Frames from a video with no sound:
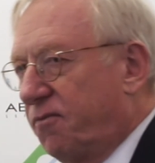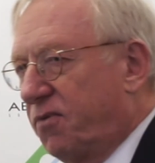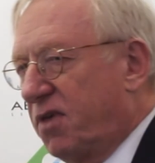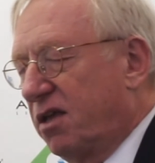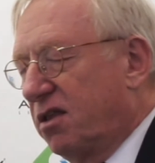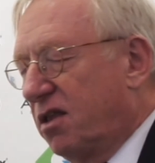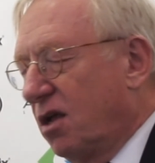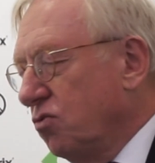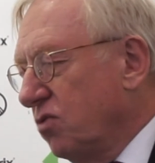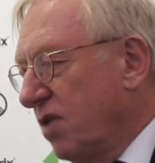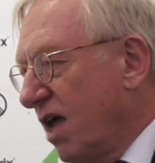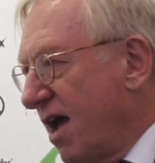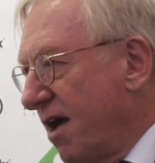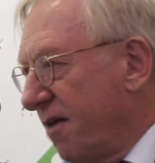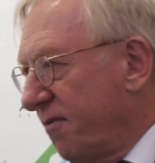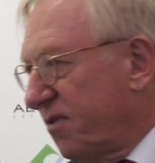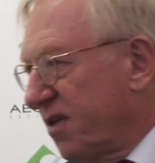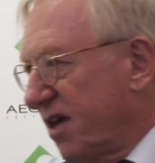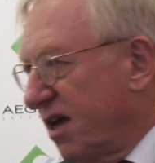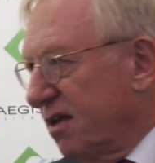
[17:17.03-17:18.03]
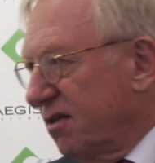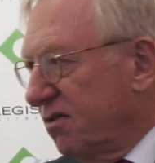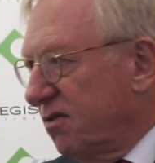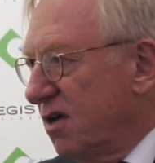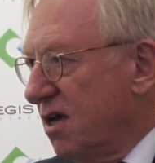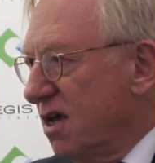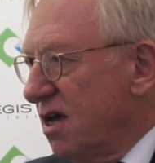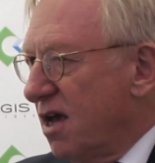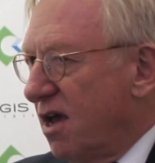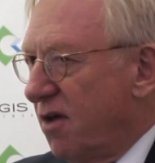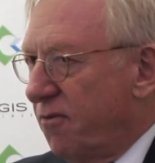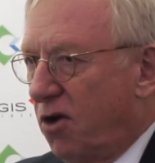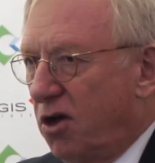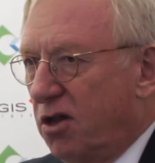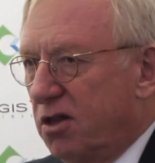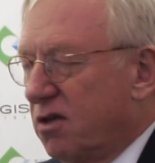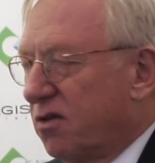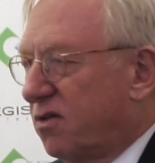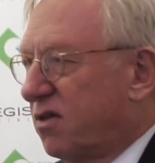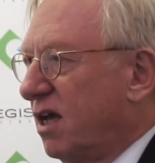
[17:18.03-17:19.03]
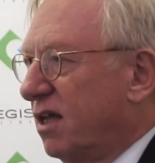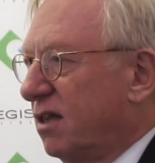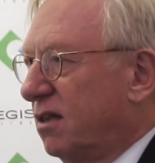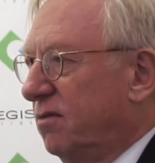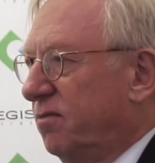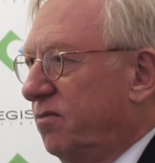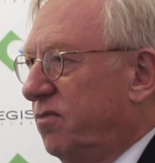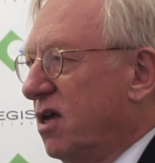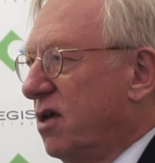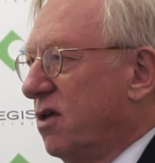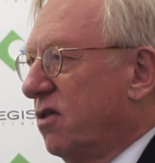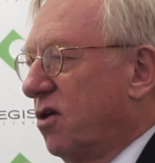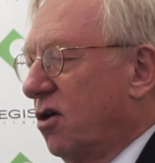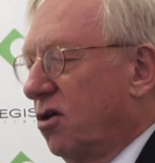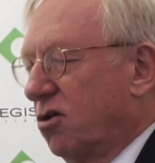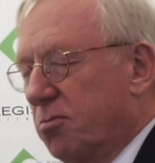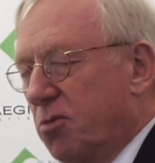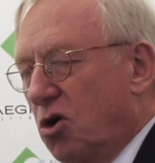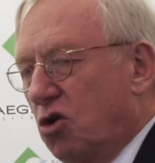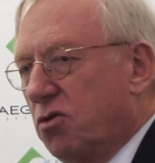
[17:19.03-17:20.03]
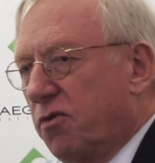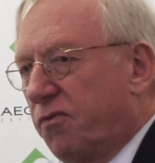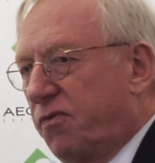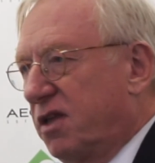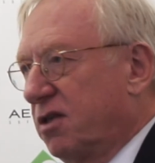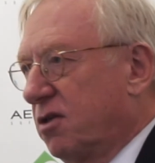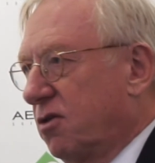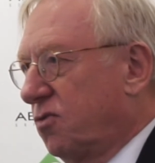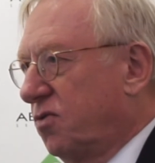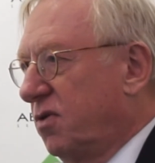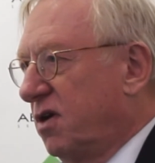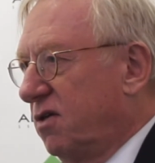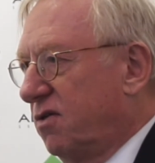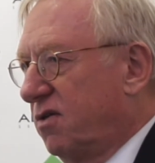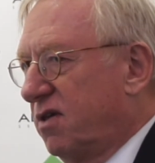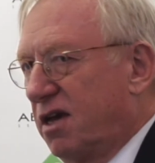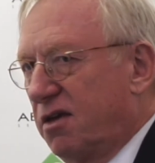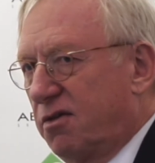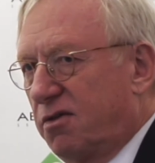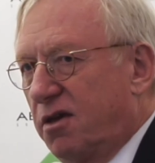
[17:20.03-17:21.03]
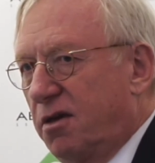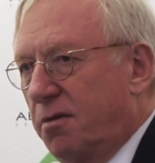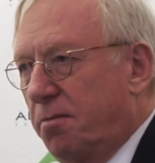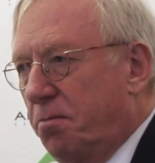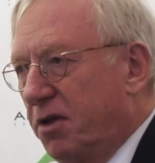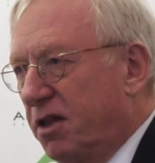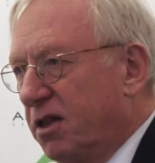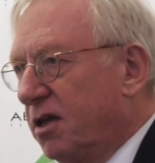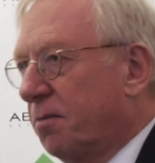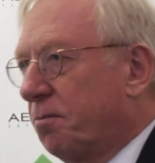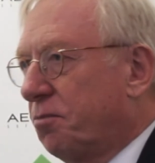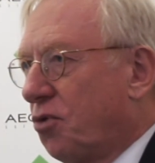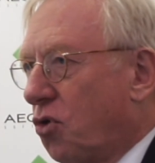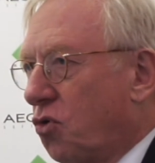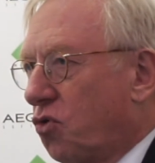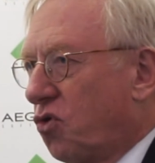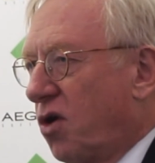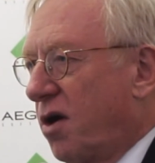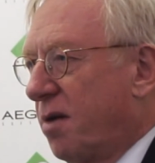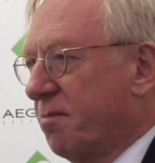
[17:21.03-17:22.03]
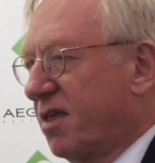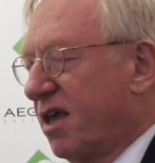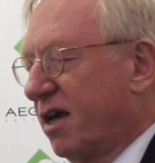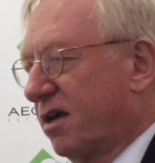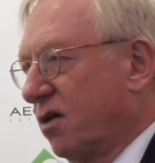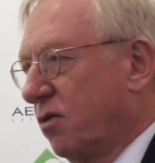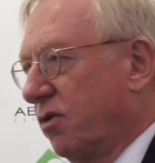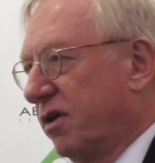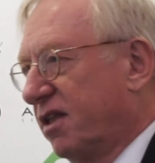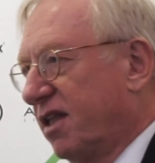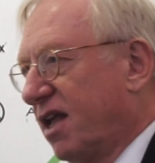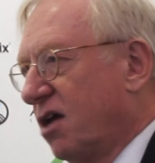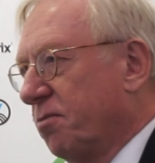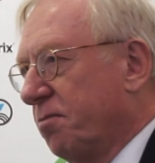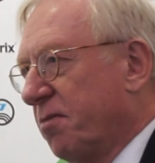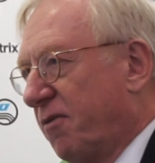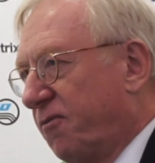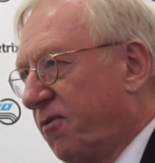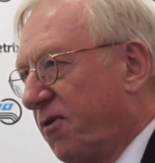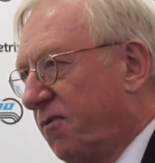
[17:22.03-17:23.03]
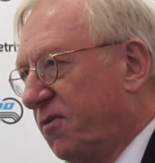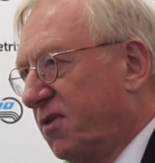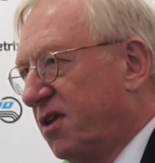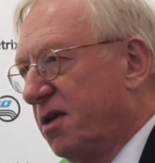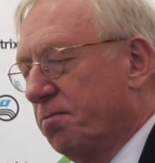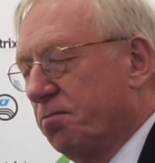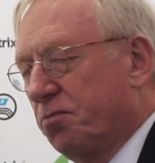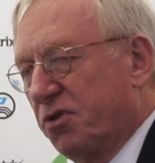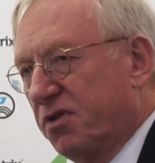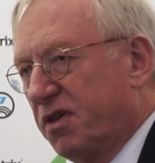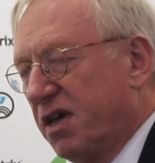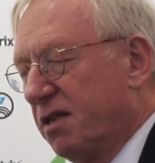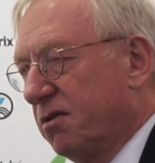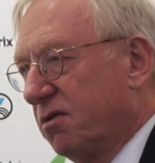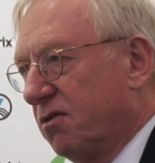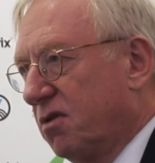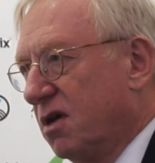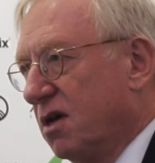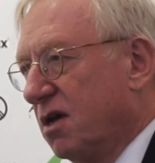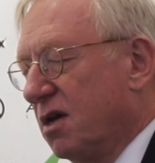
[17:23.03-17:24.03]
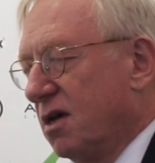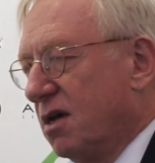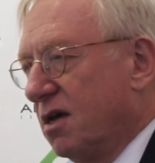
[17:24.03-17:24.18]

If they don't have that, if all of a sudden the automotive industry says the building programs are going down by 15%,